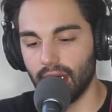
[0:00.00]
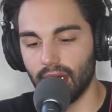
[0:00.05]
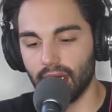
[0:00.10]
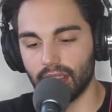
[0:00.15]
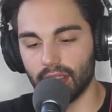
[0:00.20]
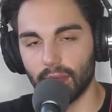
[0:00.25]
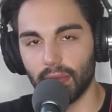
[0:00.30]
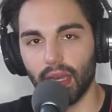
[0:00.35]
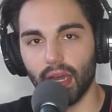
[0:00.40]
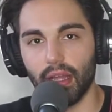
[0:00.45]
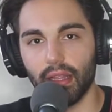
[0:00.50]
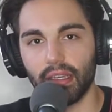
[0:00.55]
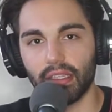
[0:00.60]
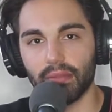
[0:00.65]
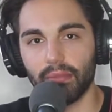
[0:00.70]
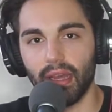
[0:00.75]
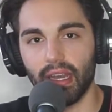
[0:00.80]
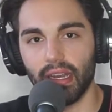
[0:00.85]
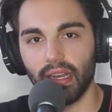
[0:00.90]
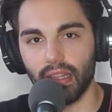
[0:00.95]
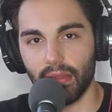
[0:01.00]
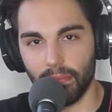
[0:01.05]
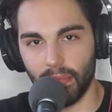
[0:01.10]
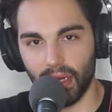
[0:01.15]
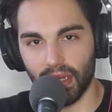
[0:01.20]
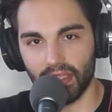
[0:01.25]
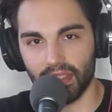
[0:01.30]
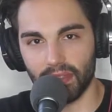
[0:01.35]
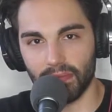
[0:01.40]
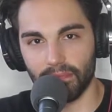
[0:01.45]
some colleagues of mine on the
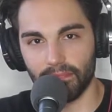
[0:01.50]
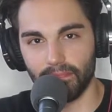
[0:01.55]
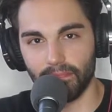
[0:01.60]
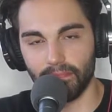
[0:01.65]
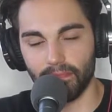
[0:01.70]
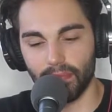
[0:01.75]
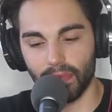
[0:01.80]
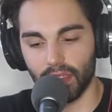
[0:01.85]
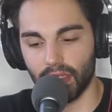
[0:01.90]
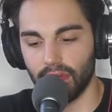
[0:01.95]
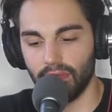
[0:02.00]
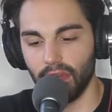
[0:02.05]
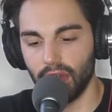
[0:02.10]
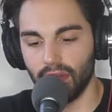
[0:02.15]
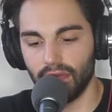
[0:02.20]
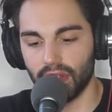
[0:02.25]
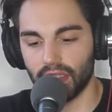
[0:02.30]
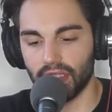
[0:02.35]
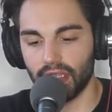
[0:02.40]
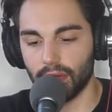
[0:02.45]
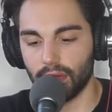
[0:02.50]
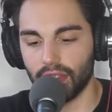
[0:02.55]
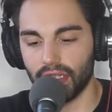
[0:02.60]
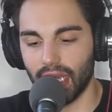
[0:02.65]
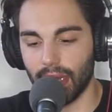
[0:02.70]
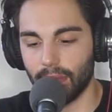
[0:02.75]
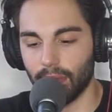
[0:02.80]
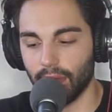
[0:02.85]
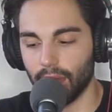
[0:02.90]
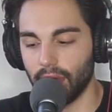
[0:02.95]
bus. There's a few of us that were
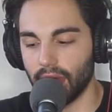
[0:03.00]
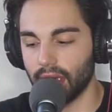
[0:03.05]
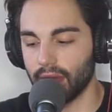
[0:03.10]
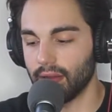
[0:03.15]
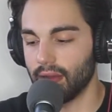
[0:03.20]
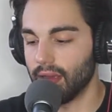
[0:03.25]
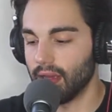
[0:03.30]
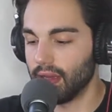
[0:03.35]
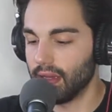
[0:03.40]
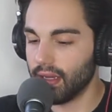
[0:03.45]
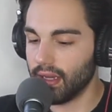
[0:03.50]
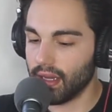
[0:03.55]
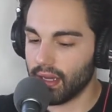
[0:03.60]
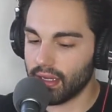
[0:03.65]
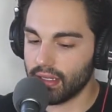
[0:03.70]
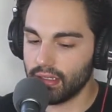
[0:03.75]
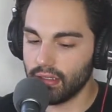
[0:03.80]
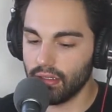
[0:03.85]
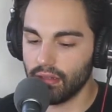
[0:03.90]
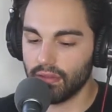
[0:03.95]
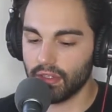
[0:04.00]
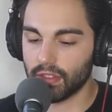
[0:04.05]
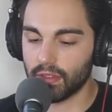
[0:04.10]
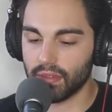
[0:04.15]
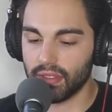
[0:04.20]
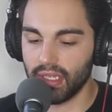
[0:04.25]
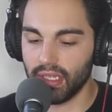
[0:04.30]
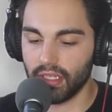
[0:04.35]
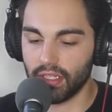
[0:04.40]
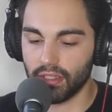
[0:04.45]
chaperoning, 2 of us
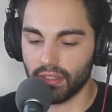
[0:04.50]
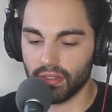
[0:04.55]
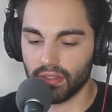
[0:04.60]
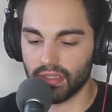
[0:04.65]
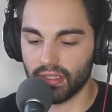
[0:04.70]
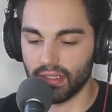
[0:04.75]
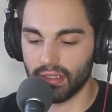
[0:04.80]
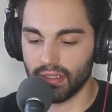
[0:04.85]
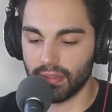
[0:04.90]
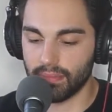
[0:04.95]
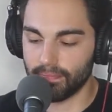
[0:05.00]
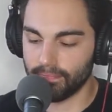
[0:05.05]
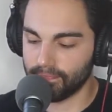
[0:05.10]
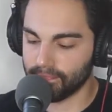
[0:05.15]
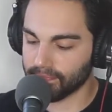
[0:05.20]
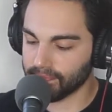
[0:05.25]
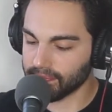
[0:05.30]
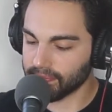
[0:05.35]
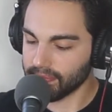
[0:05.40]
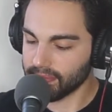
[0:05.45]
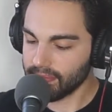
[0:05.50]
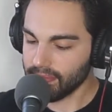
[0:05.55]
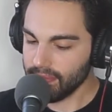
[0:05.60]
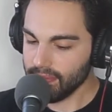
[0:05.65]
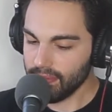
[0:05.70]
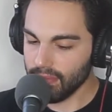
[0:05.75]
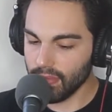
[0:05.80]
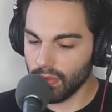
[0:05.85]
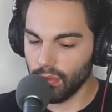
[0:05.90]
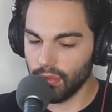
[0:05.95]
were teachers, and
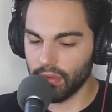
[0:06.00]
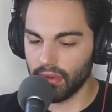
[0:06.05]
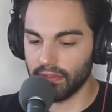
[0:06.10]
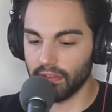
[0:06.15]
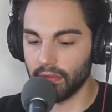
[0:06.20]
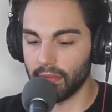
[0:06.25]
we went